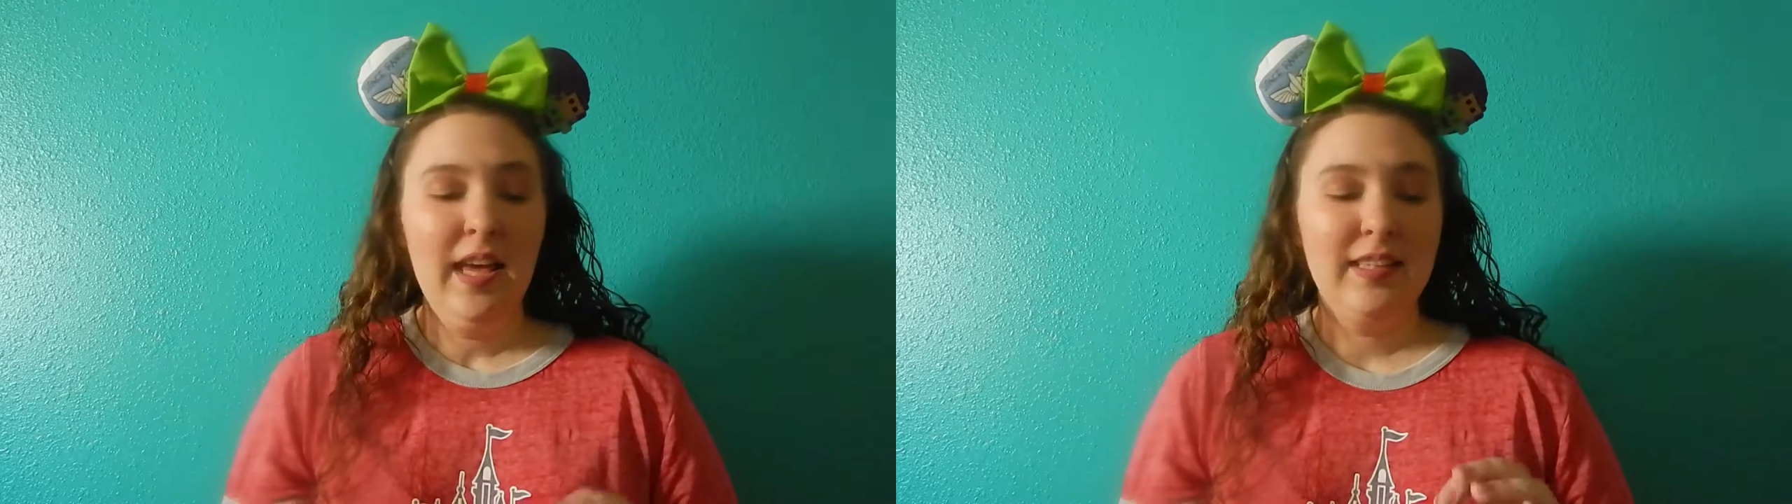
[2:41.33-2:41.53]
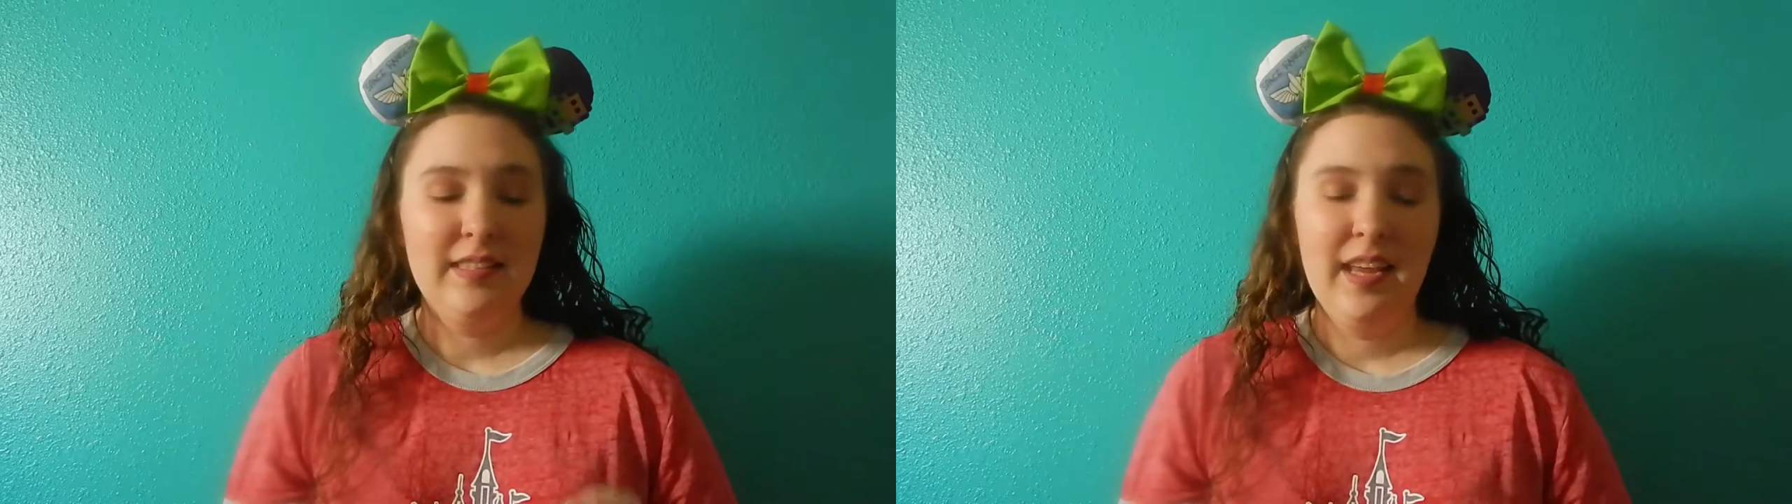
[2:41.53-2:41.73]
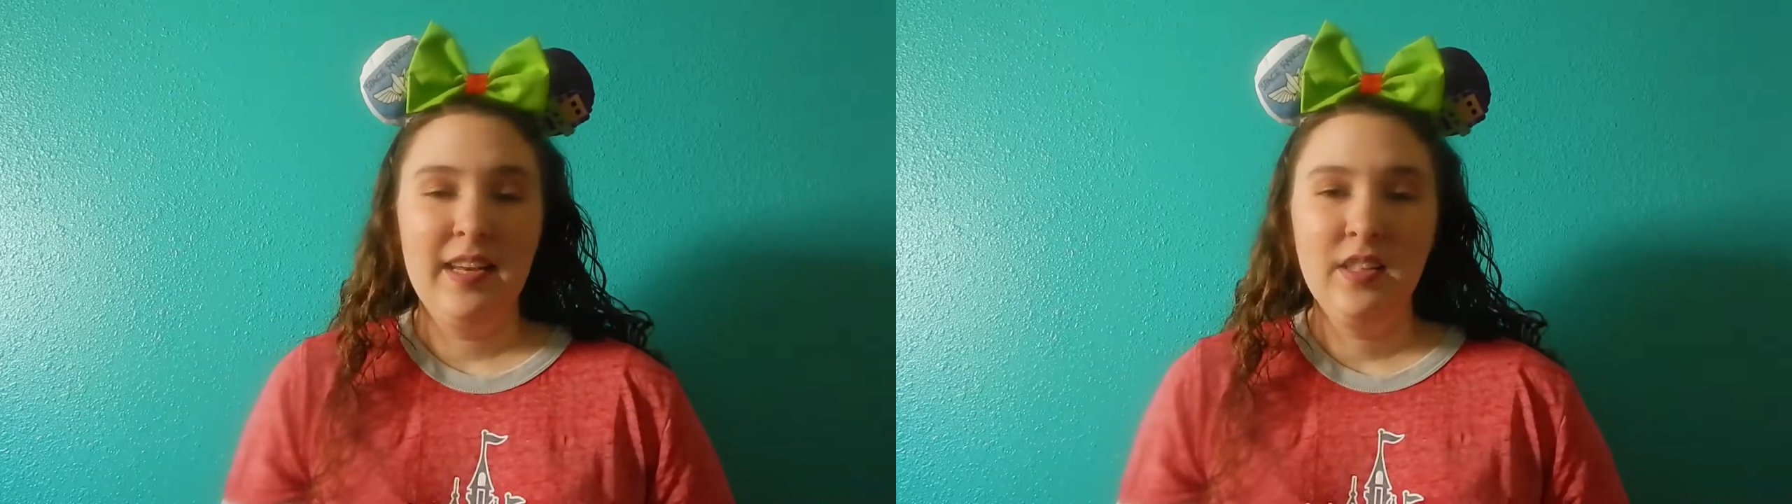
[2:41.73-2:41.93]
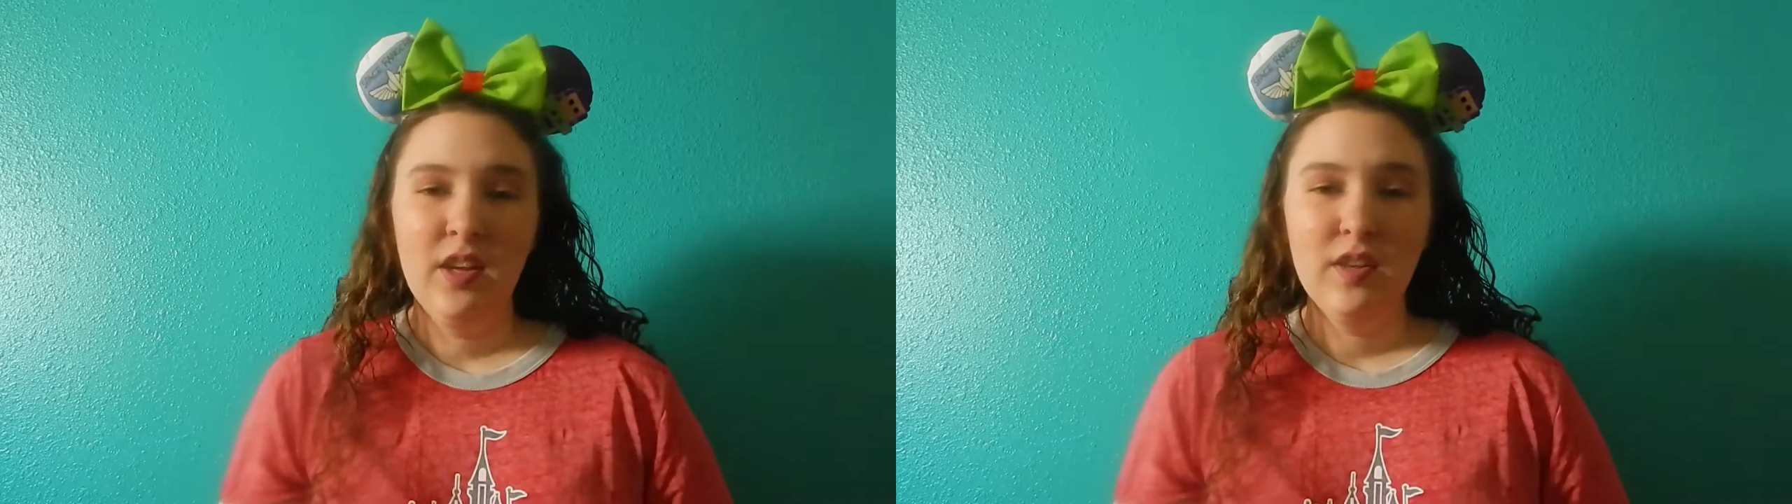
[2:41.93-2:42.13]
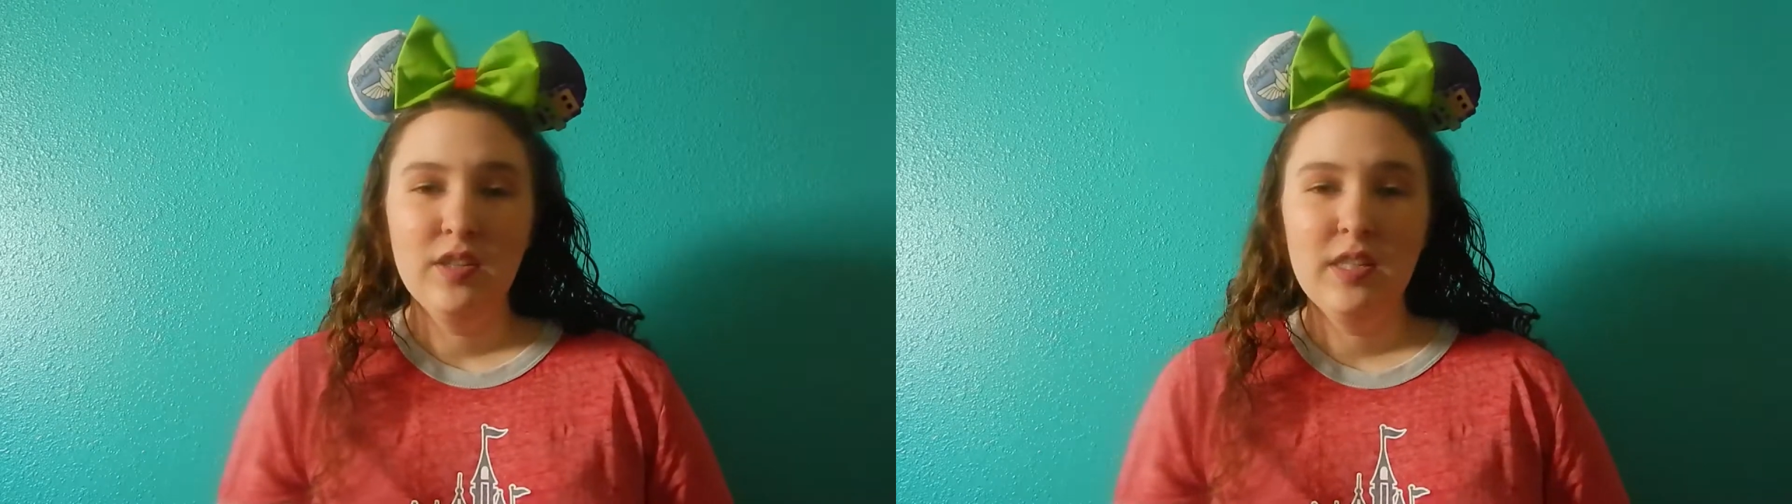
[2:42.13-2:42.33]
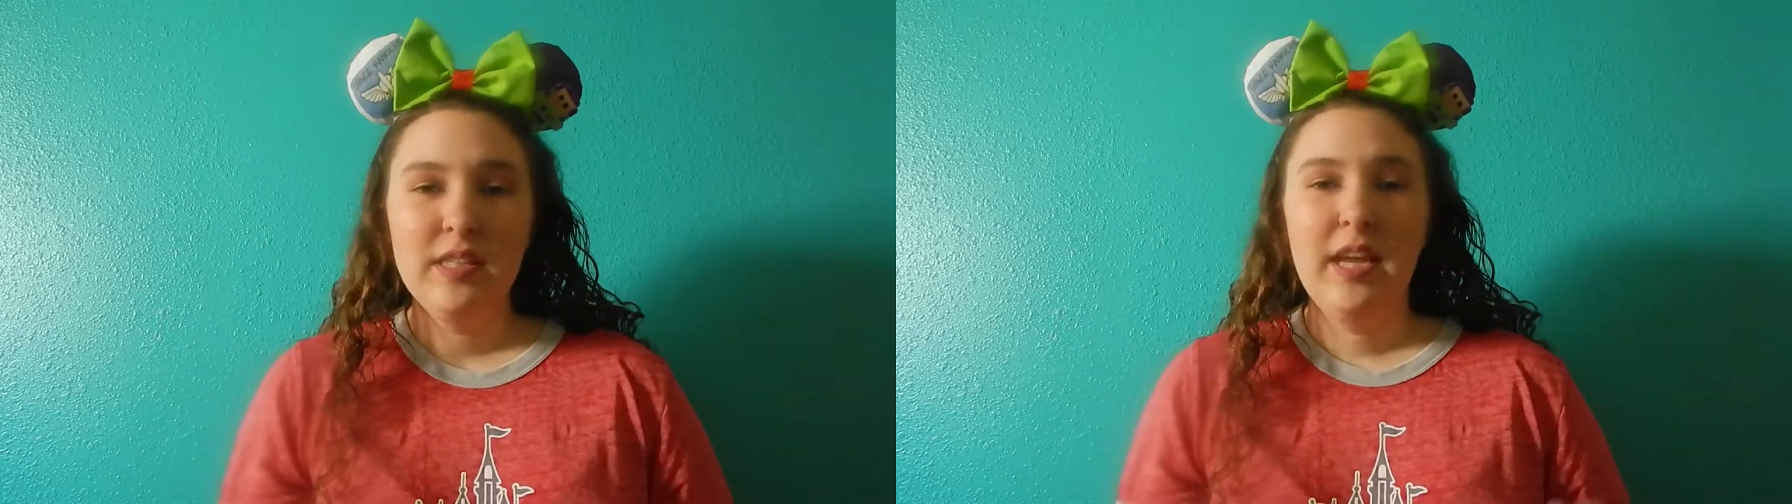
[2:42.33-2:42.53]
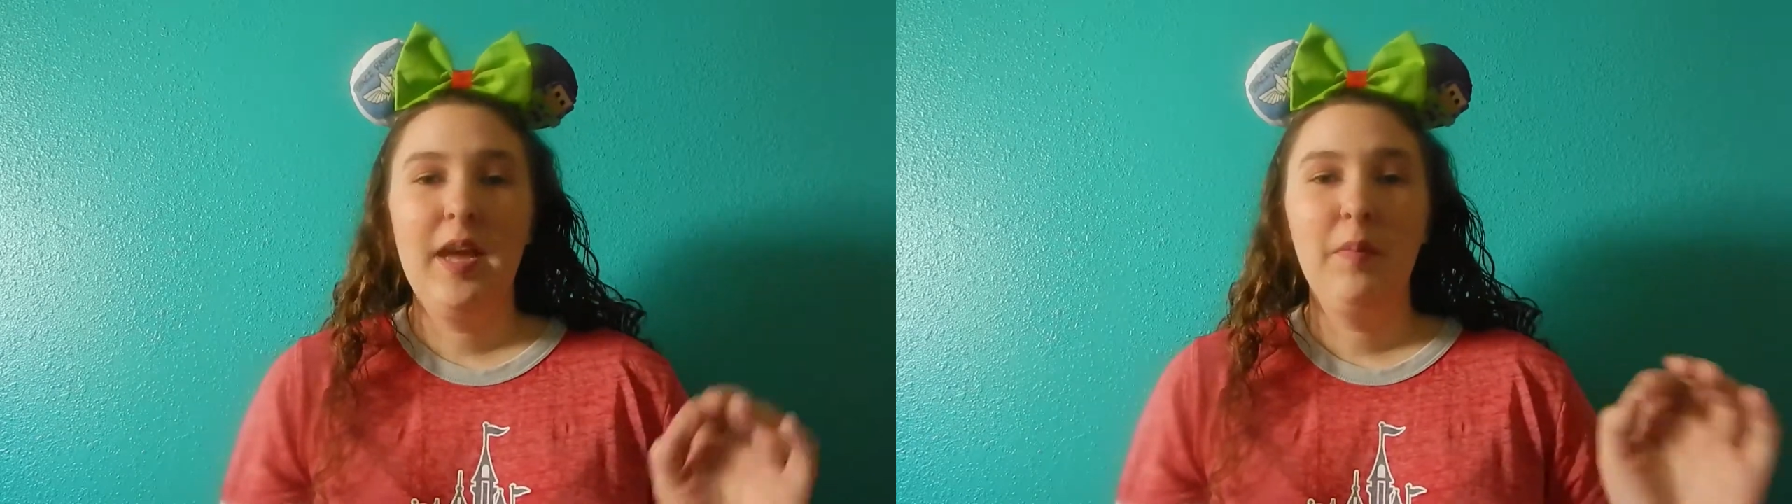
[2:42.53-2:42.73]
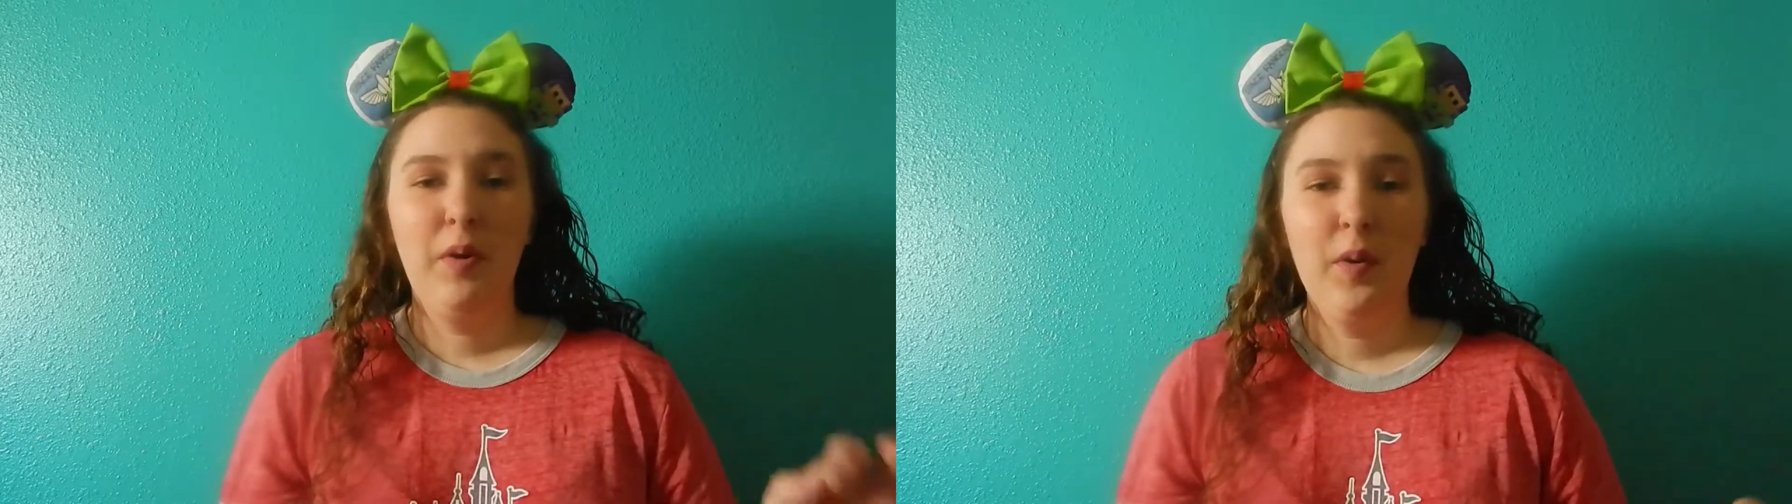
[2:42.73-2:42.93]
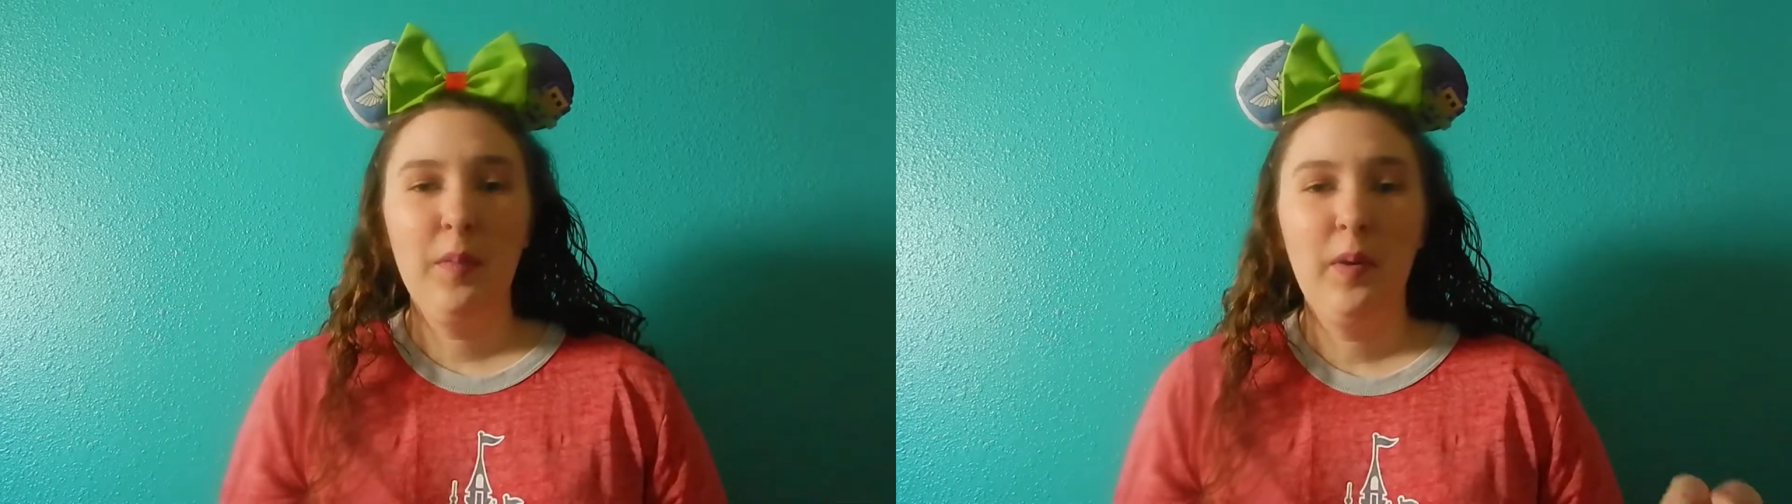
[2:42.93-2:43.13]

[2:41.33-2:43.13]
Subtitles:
it's $10 a day per